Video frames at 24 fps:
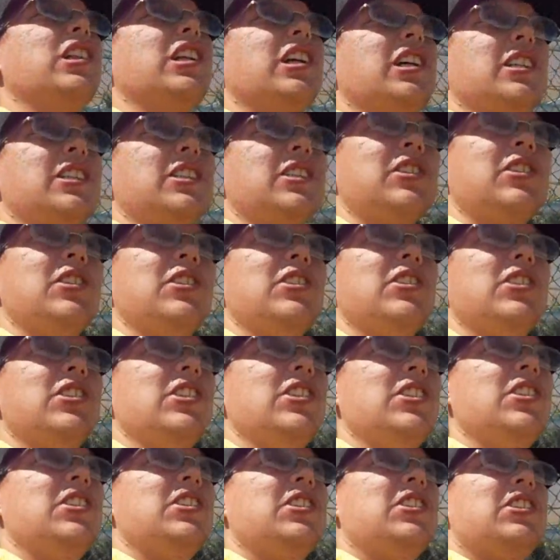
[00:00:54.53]
to Las
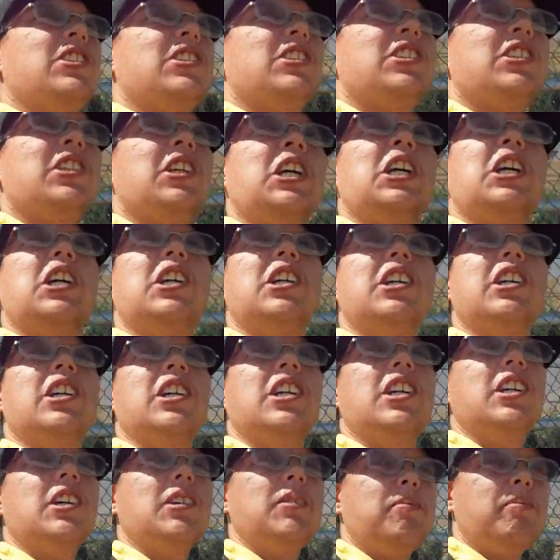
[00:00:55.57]
Cruces
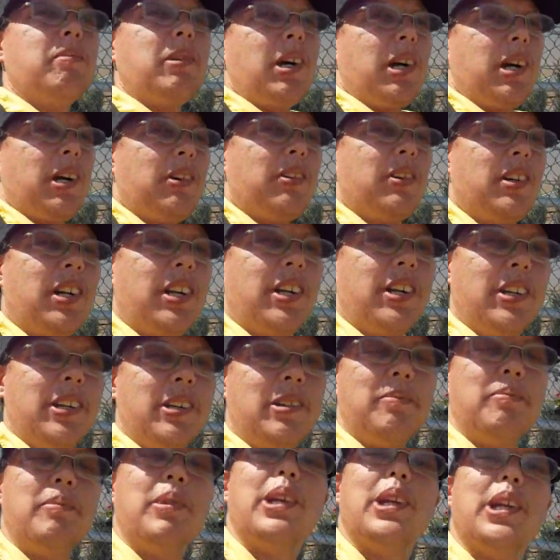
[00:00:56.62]
um, I already
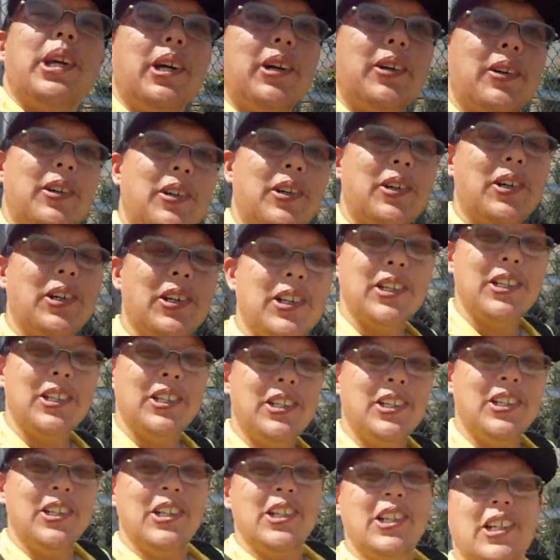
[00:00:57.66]
been out
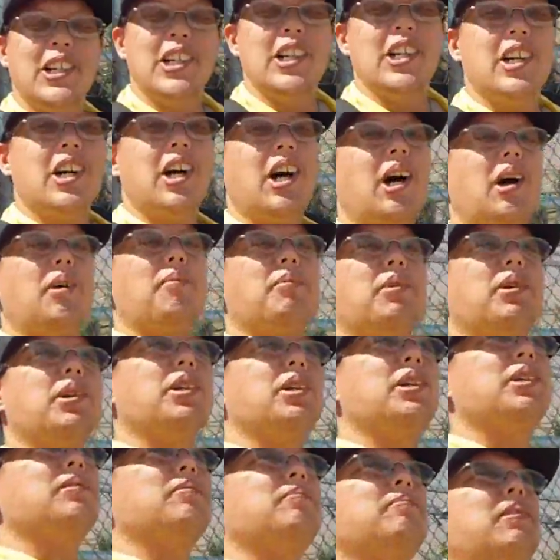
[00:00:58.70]
early I
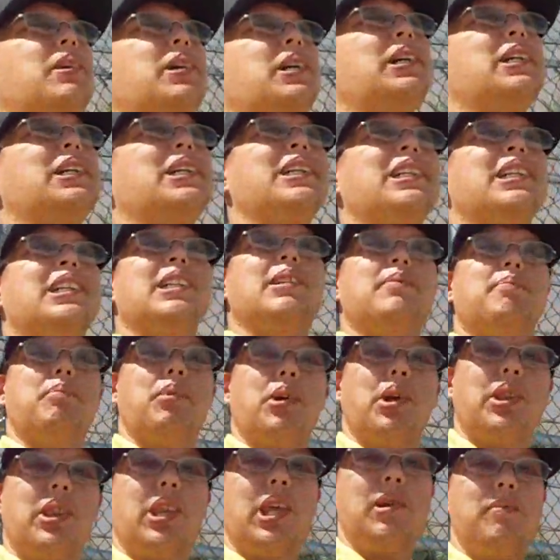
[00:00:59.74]
put up my
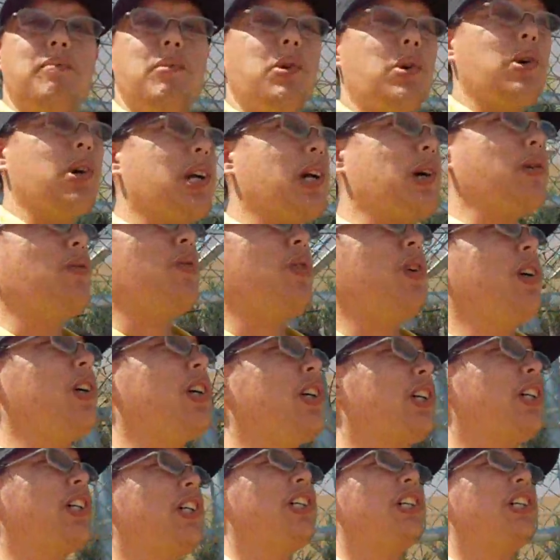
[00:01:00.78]
birthday board at work